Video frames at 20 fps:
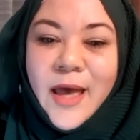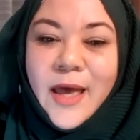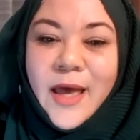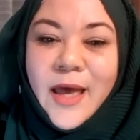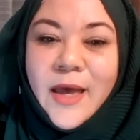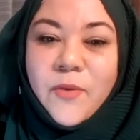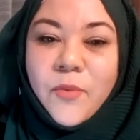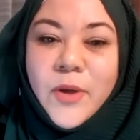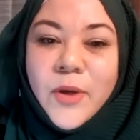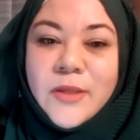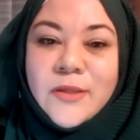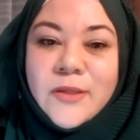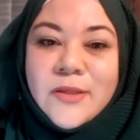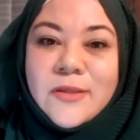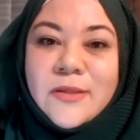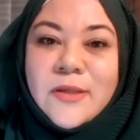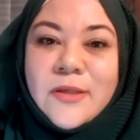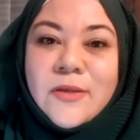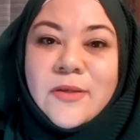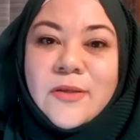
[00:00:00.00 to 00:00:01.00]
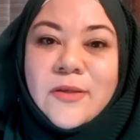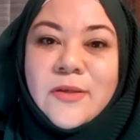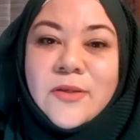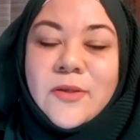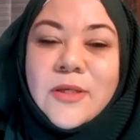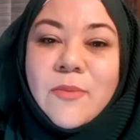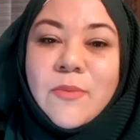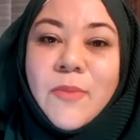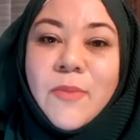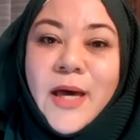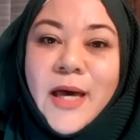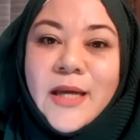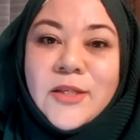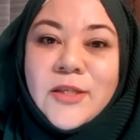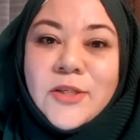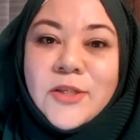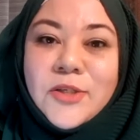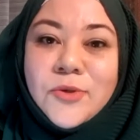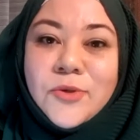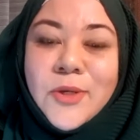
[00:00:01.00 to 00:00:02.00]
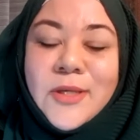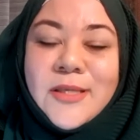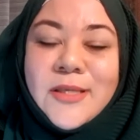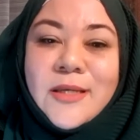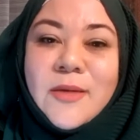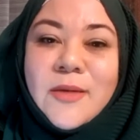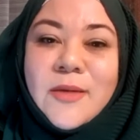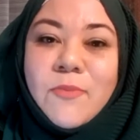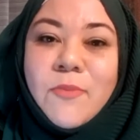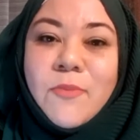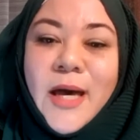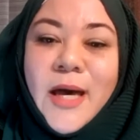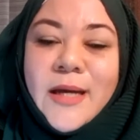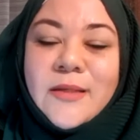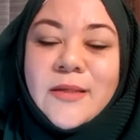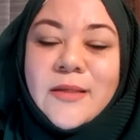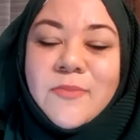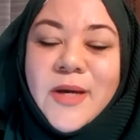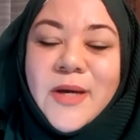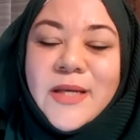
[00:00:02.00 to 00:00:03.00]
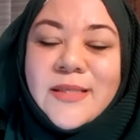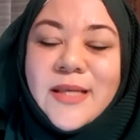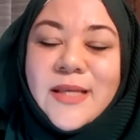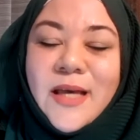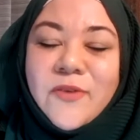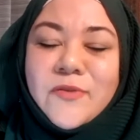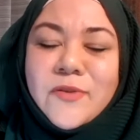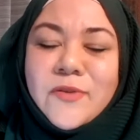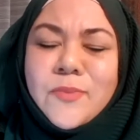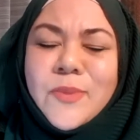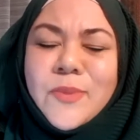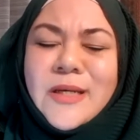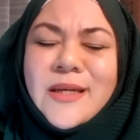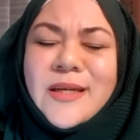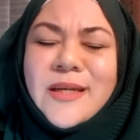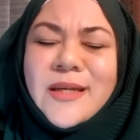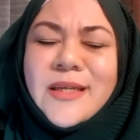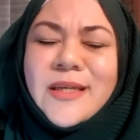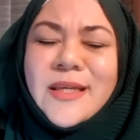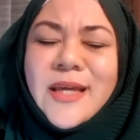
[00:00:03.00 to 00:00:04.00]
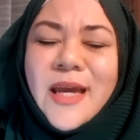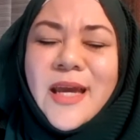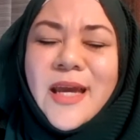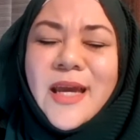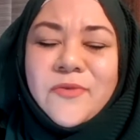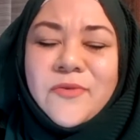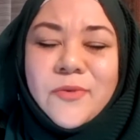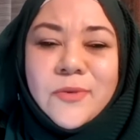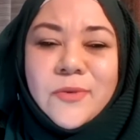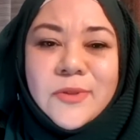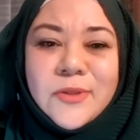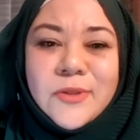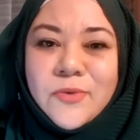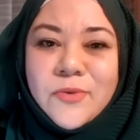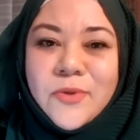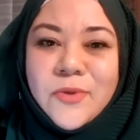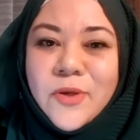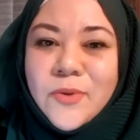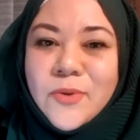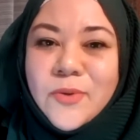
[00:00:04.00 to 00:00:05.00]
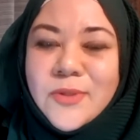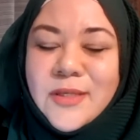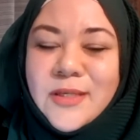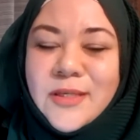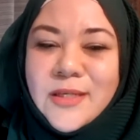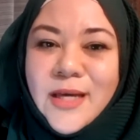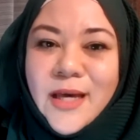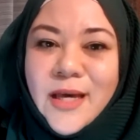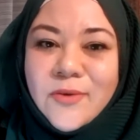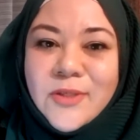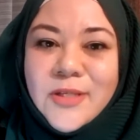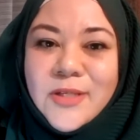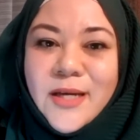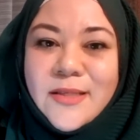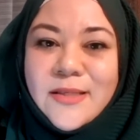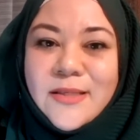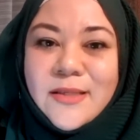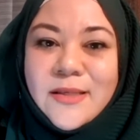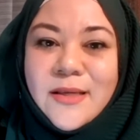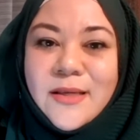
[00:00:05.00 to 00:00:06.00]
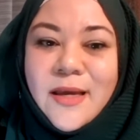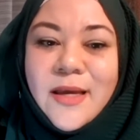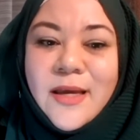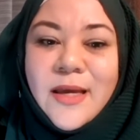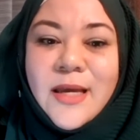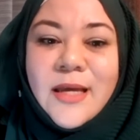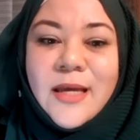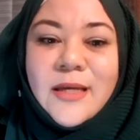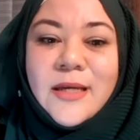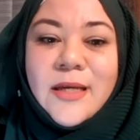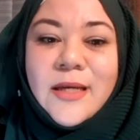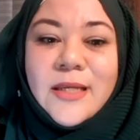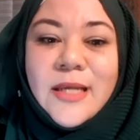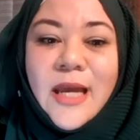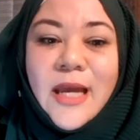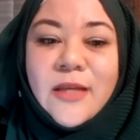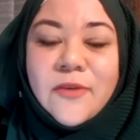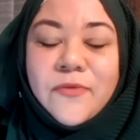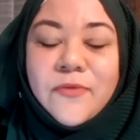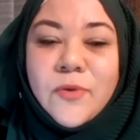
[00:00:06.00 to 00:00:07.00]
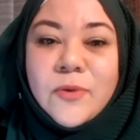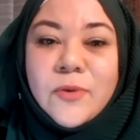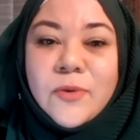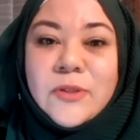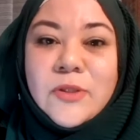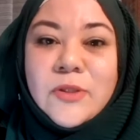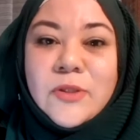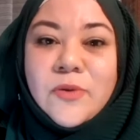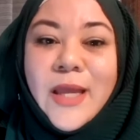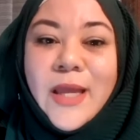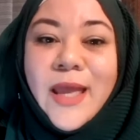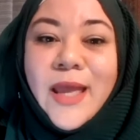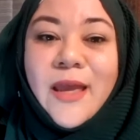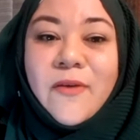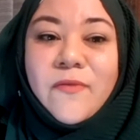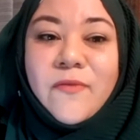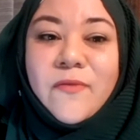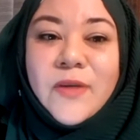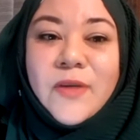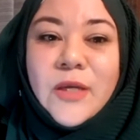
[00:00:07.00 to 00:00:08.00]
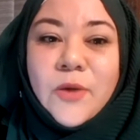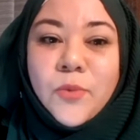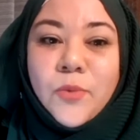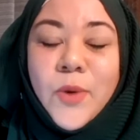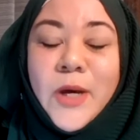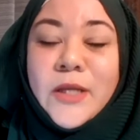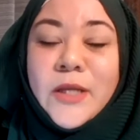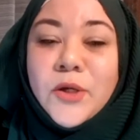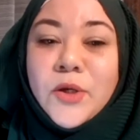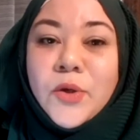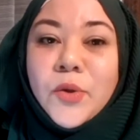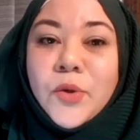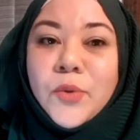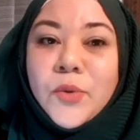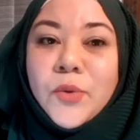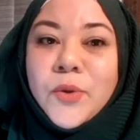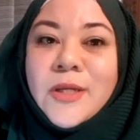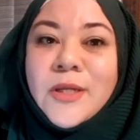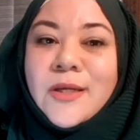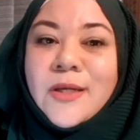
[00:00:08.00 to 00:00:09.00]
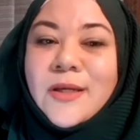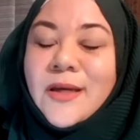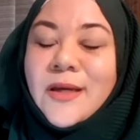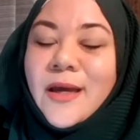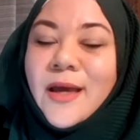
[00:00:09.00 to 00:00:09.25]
I want to remind you, as I remind myself, to be grateful to those around us, grateful to everyone good